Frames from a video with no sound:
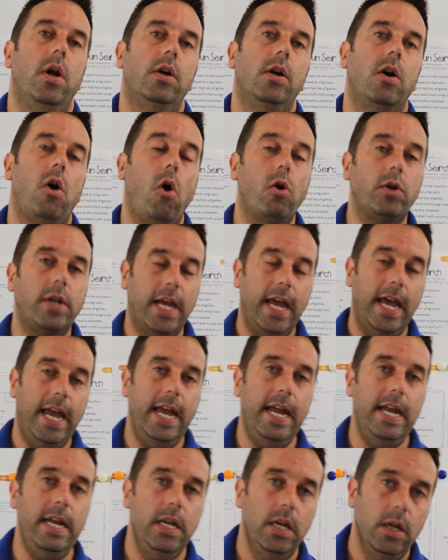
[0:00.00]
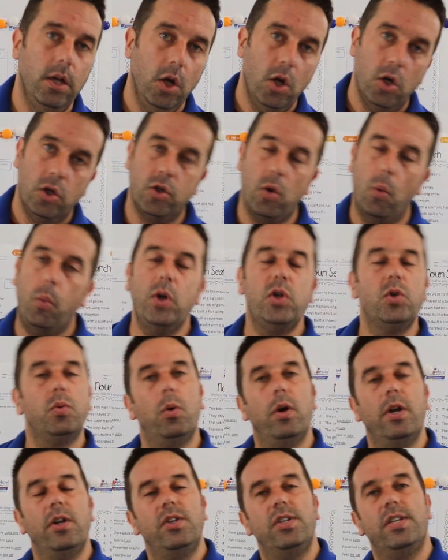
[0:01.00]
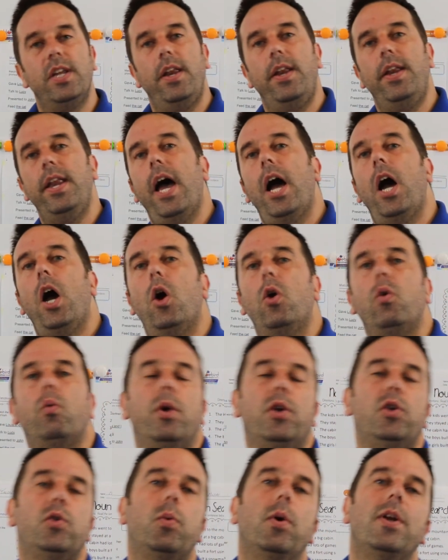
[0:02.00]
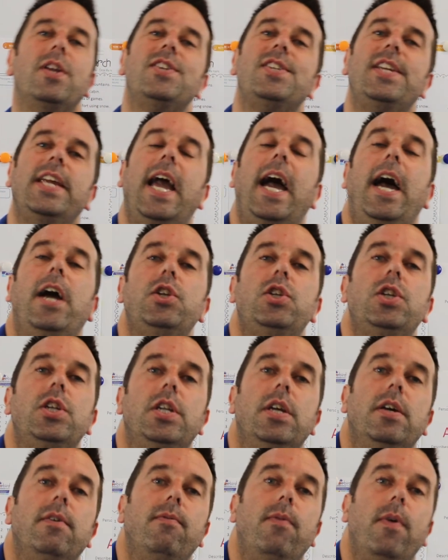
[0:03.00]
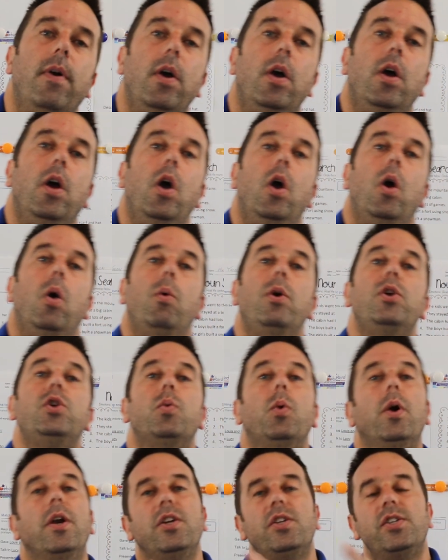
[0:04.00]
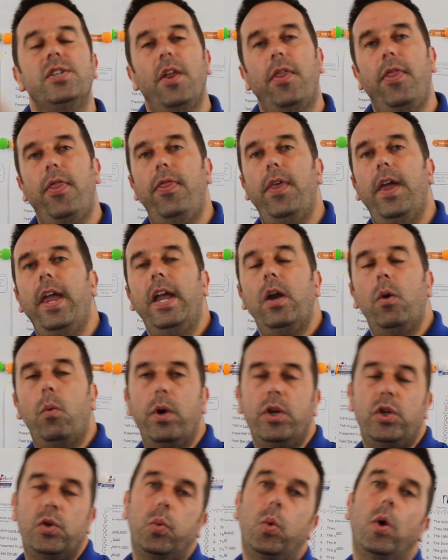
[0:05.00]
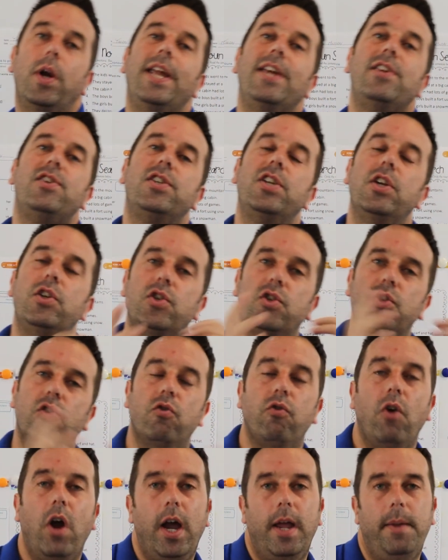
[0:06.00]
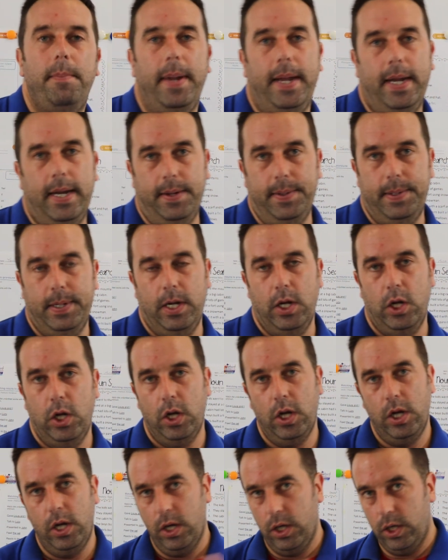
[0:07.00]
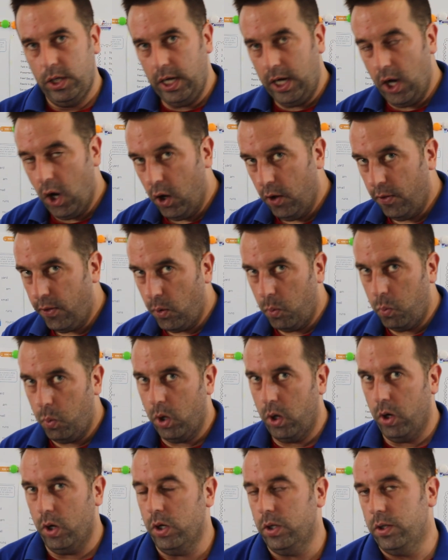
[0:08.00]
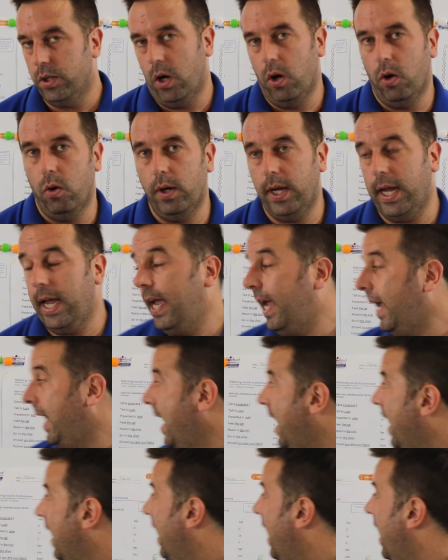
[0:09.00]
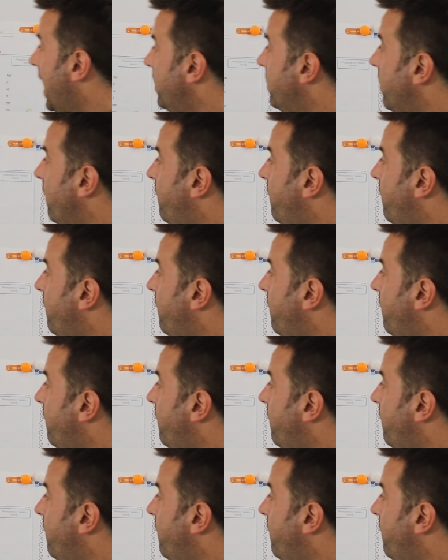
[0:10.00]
Okay? So which one is the noun? Which one is the adjective? Which one is the thing? Which one is describing the other word? Okay? And the